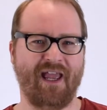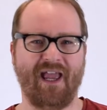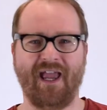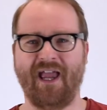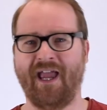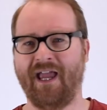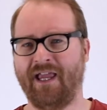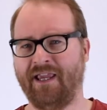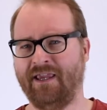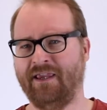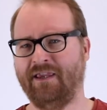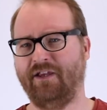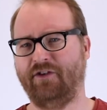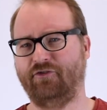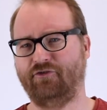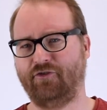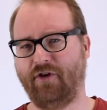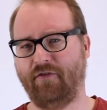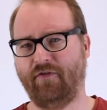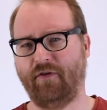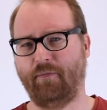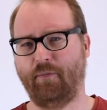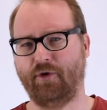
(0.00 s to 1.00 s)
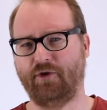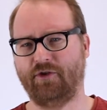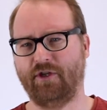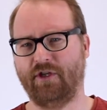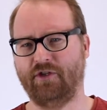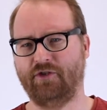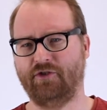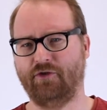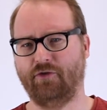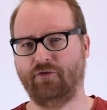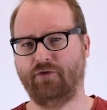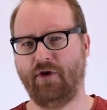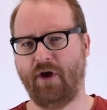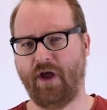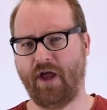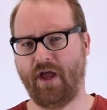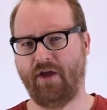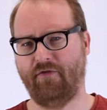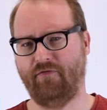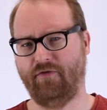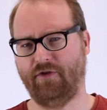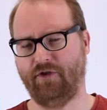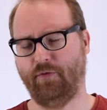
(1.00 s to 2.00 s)
and the traffic potential you
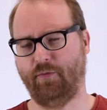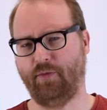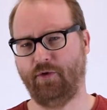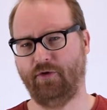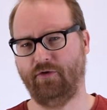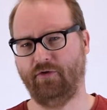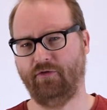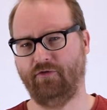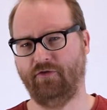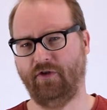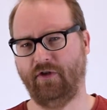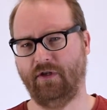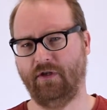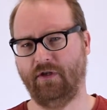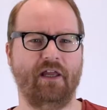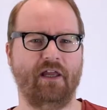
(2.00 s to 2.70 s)
have when you produce it.